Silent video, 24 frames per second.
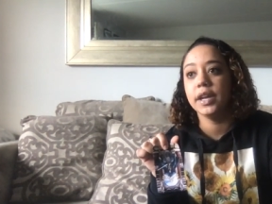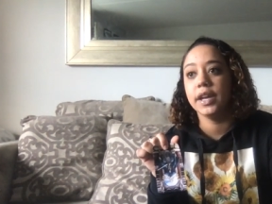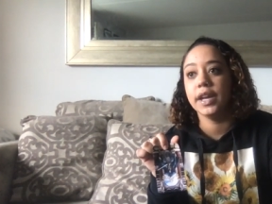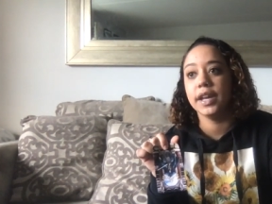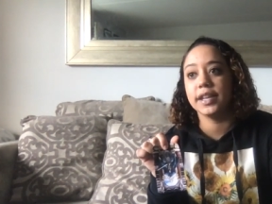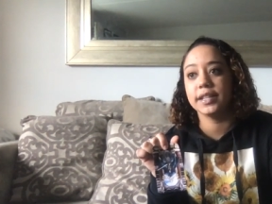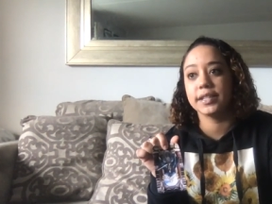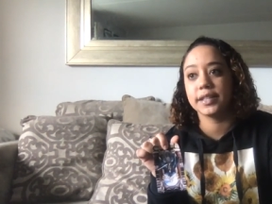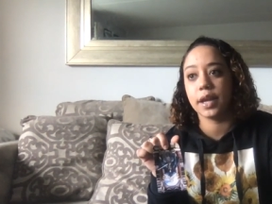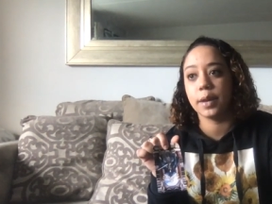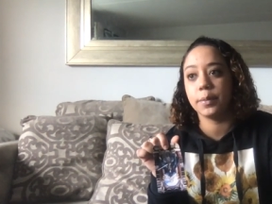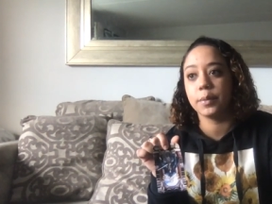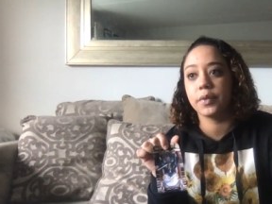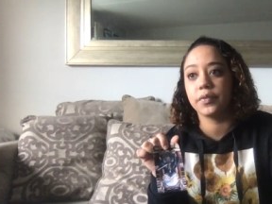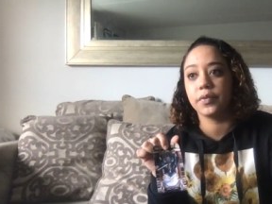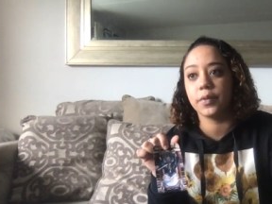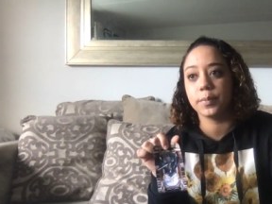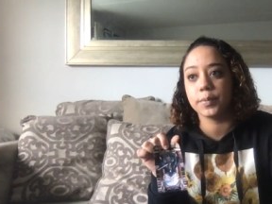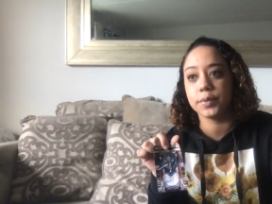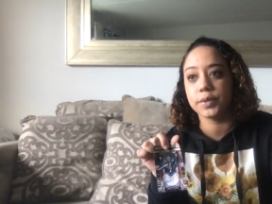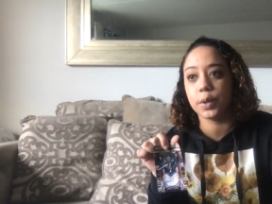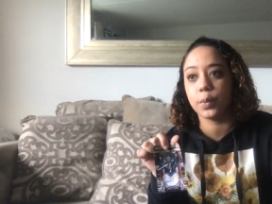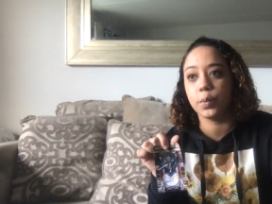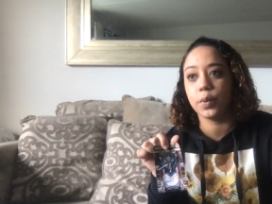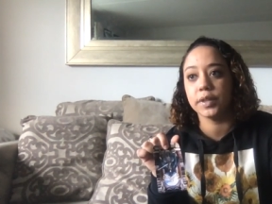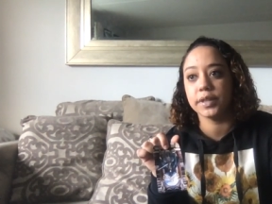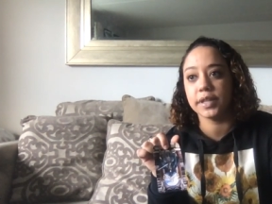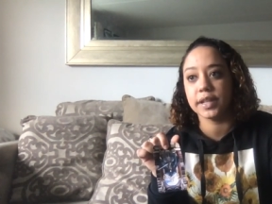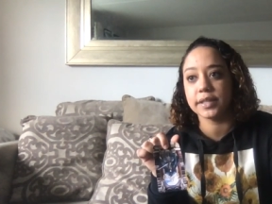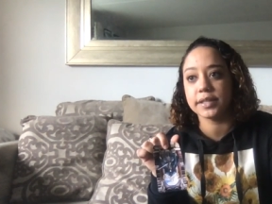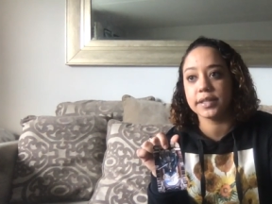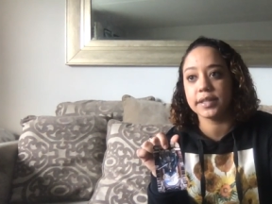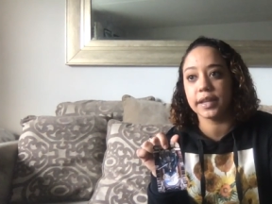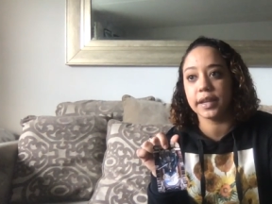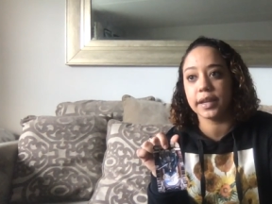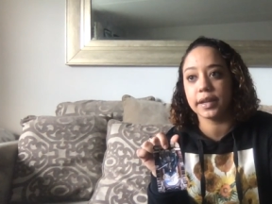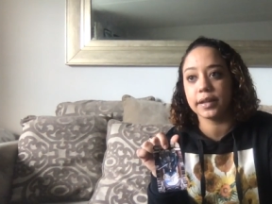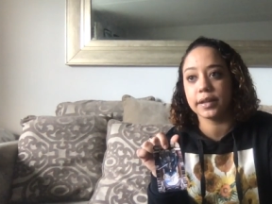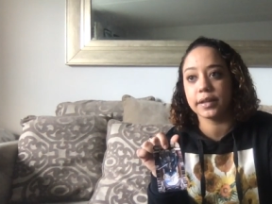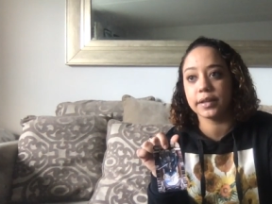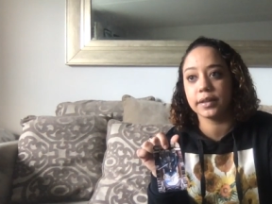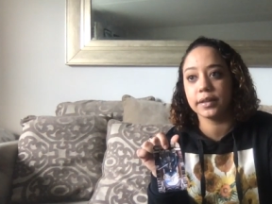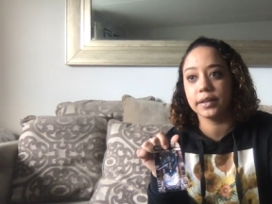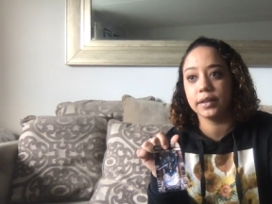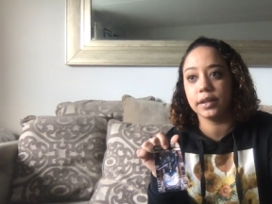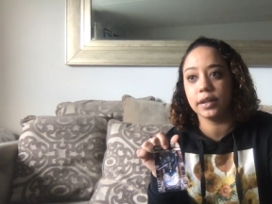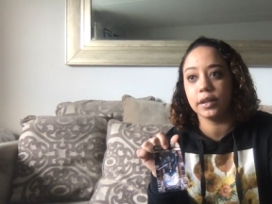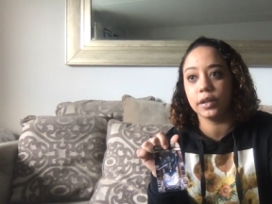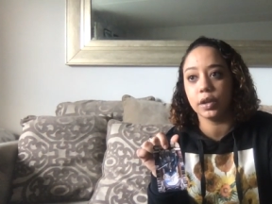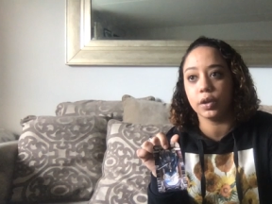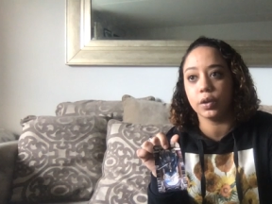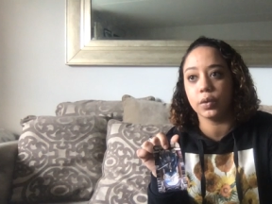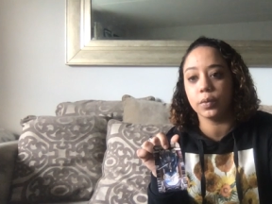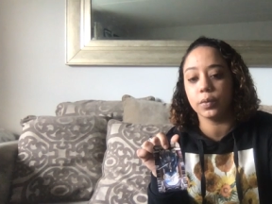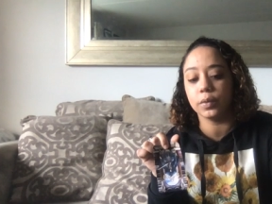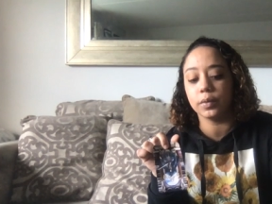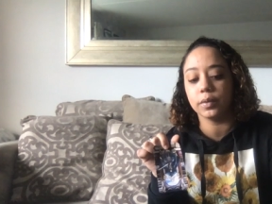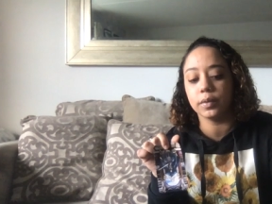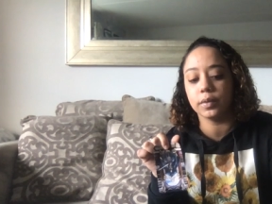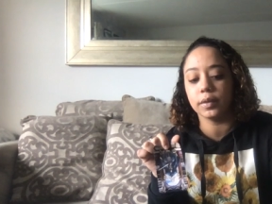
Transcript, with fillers: It's coming from someone that's like, you know,